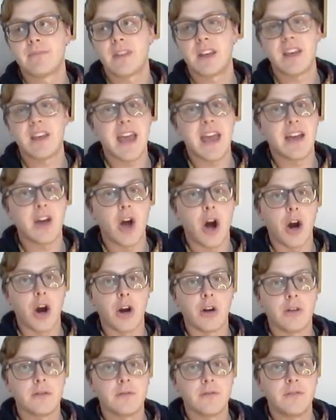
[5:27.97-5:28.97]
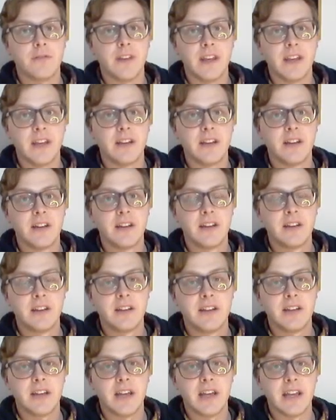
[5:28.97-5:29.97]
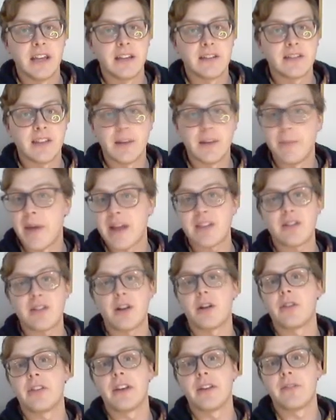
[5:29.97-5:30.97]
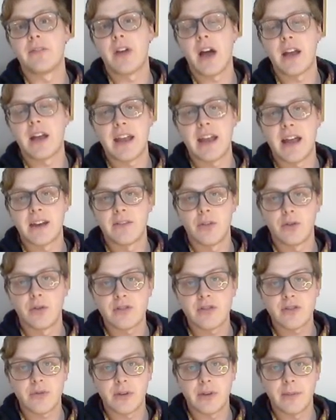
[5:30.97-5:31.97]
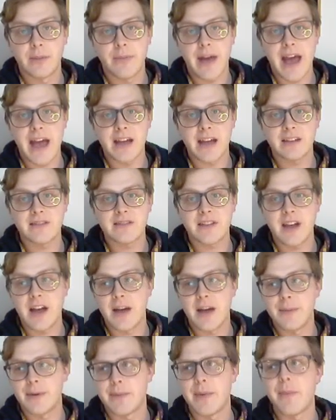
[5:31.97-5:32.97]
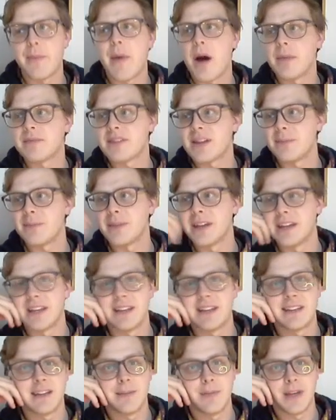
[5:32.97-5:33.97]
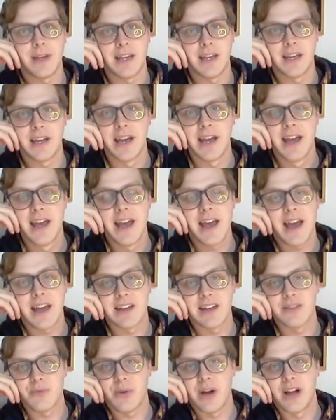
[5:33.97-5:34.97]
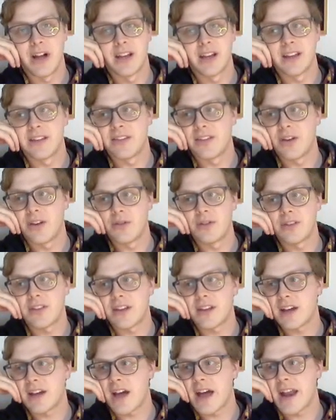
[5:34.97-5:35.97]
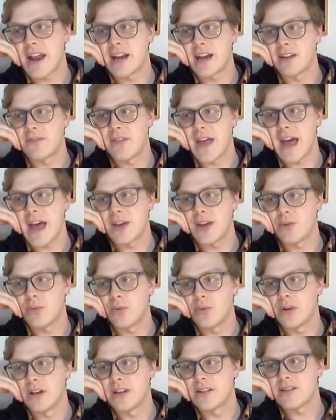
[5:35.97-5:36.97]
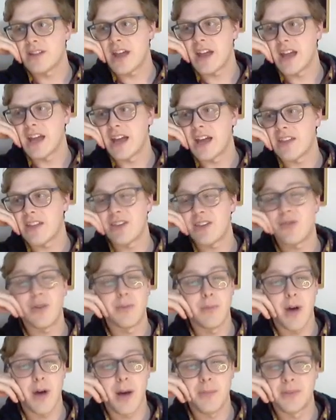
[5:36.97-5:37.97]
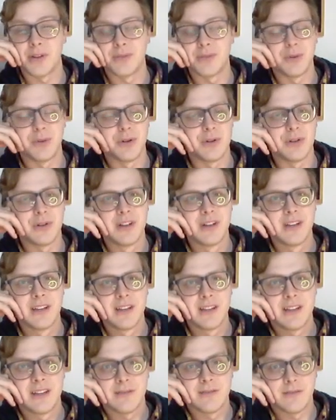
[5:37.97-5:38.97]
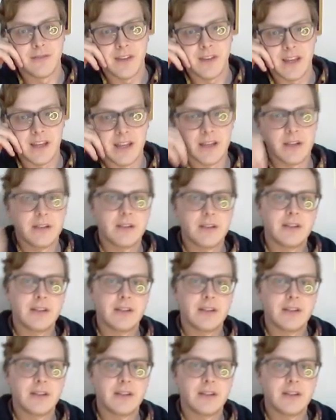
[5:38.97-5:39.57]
Gengar V is the best card that I've gotten out of those 20 packs. And my mom sent me an ETB as well, and the only thing I got out of that was I think Crabominable V.